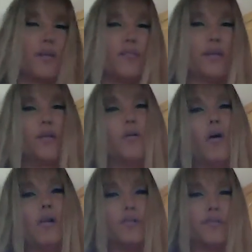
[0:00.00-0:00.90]
video
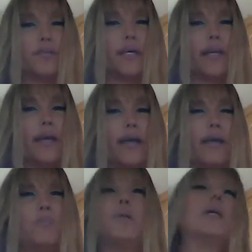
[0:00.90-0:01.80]
all over
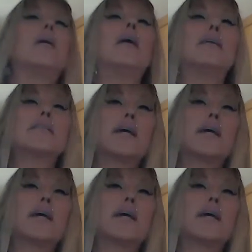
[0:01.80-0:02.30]
again because